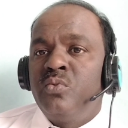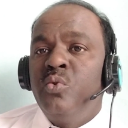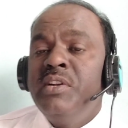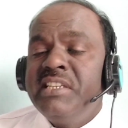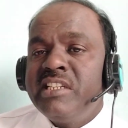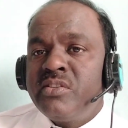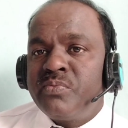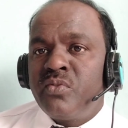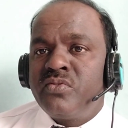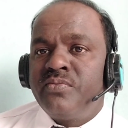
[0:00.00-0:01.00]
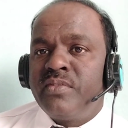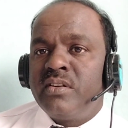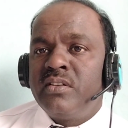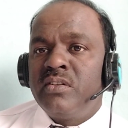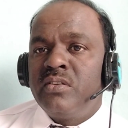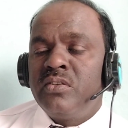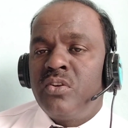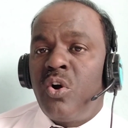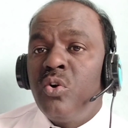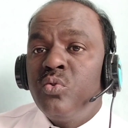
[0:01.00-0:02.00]
who is responsible,
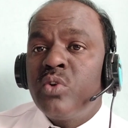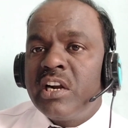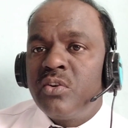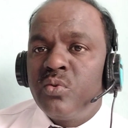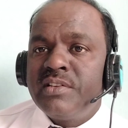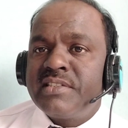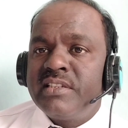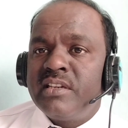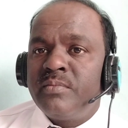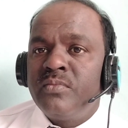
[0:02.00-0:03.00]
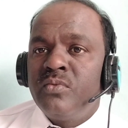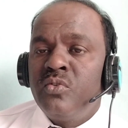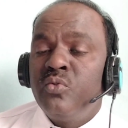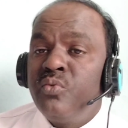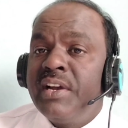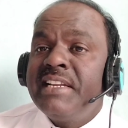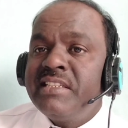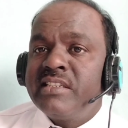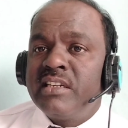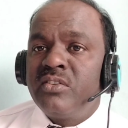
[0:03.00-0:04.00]
how to control them, where
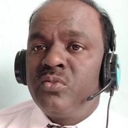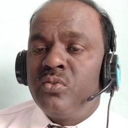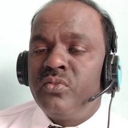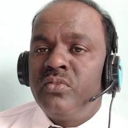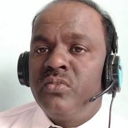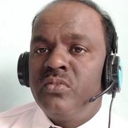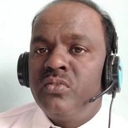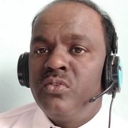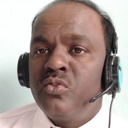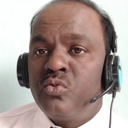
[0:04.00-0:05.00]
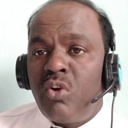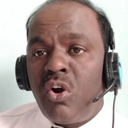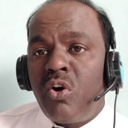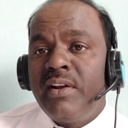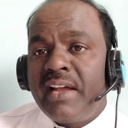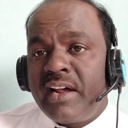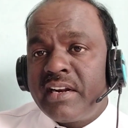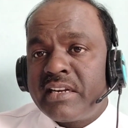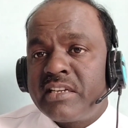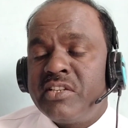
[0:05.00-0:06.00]
is control. So all
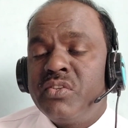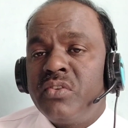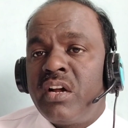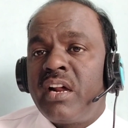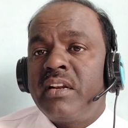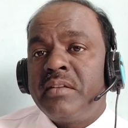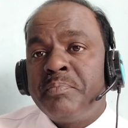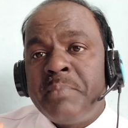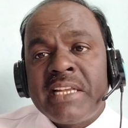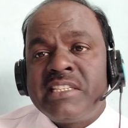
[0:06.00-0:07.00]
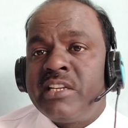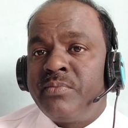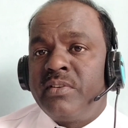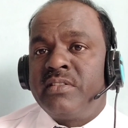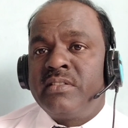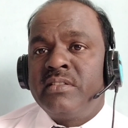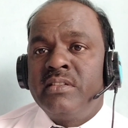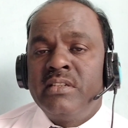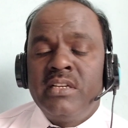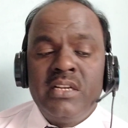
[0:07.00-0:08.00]
are measurables.
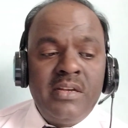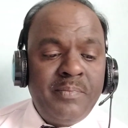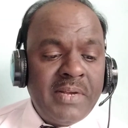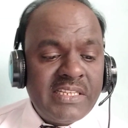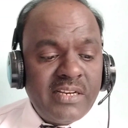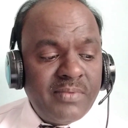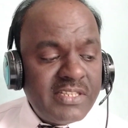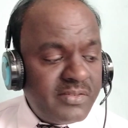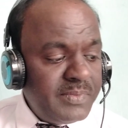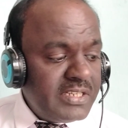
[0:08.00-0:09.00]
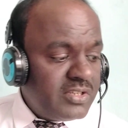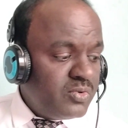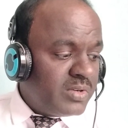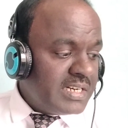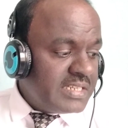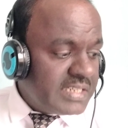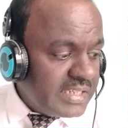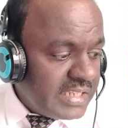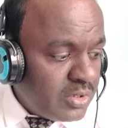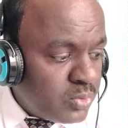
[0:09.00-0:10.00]
Measurables means you can
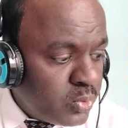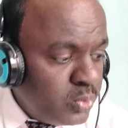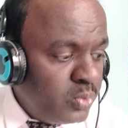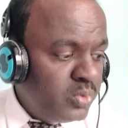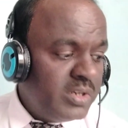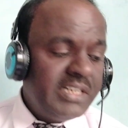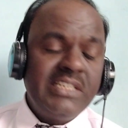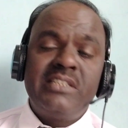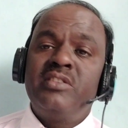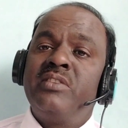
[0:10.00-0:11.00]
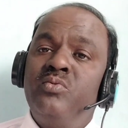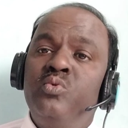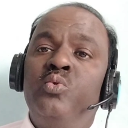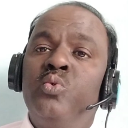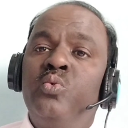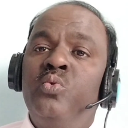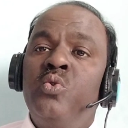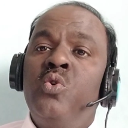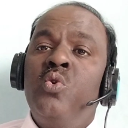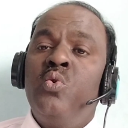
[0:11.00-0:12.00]
say the who is do
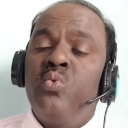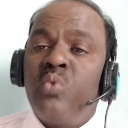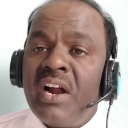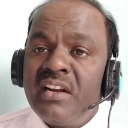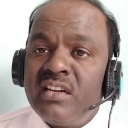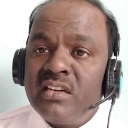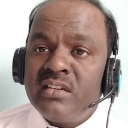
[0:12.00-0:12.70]
what,